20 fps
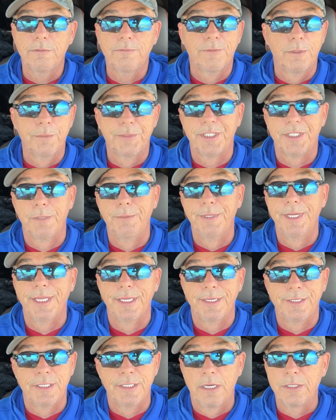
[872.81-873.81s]
from somebody
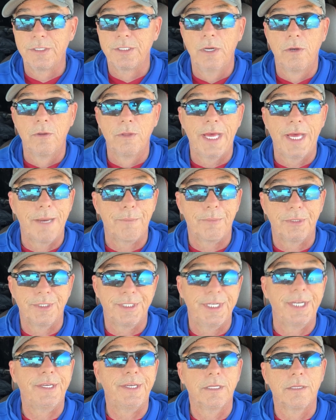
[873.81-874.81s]
that does know that
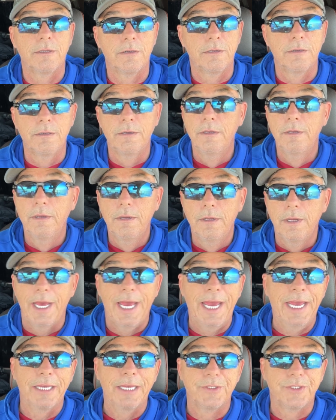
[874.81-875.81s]
particular
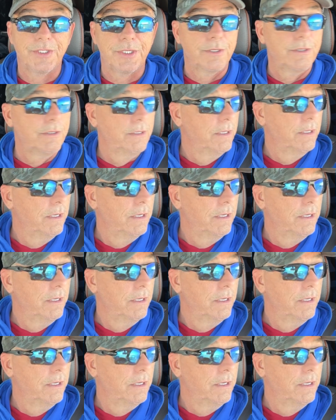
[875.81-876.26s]
answer.